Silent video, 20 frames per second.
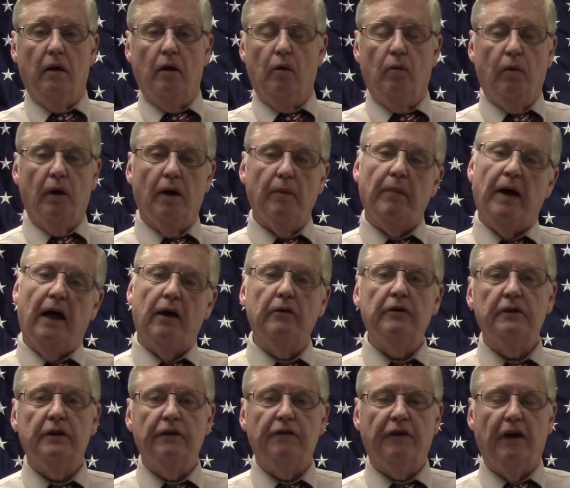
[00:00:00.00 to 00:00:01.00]
What
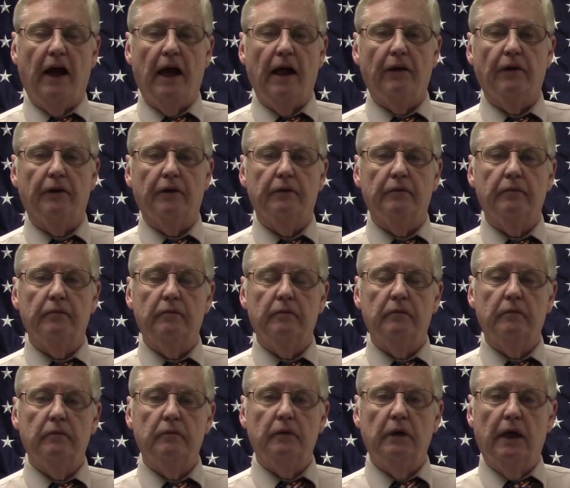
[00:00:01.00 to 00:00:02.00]
about the father?
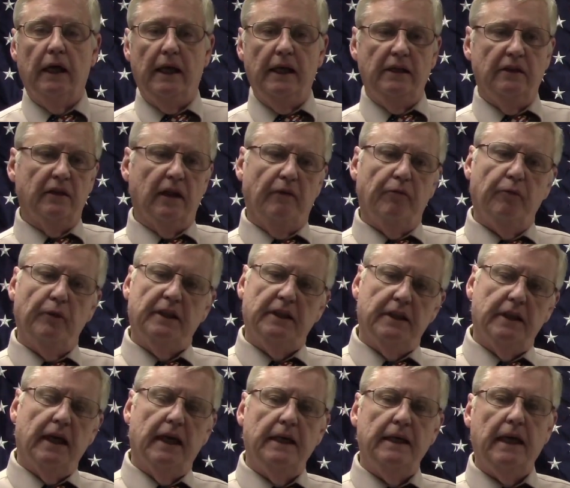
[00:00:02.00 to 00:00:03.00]
He's left with
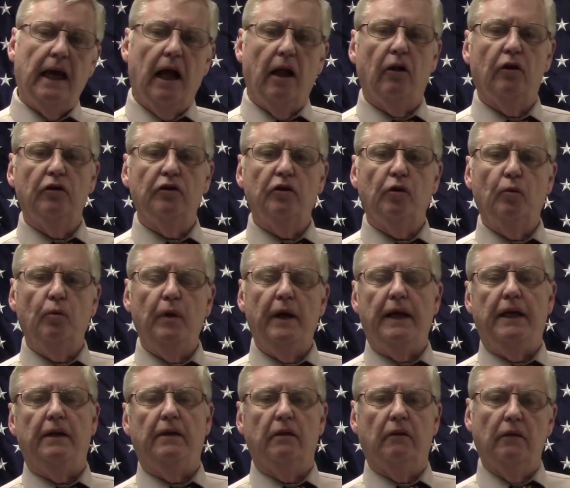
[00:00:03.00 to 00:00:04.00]
$10 a
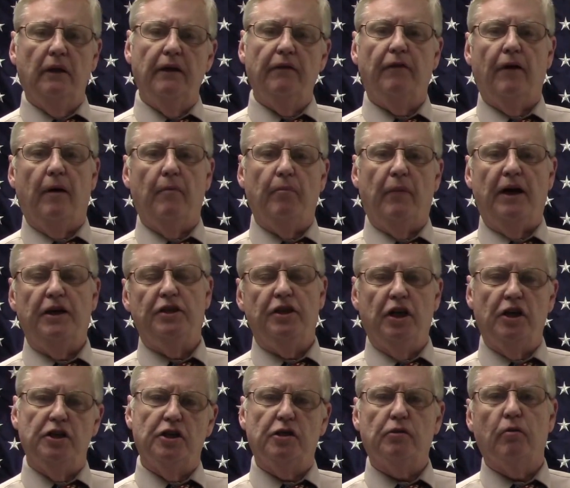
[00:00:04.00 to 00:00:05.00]
week to live on by
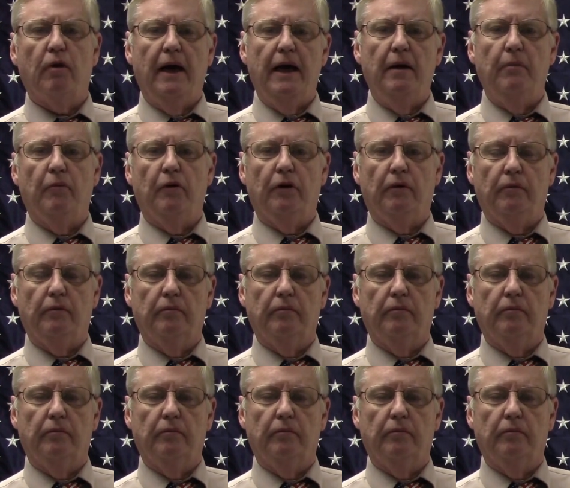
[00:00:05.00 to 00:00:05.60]
Judge Kramer.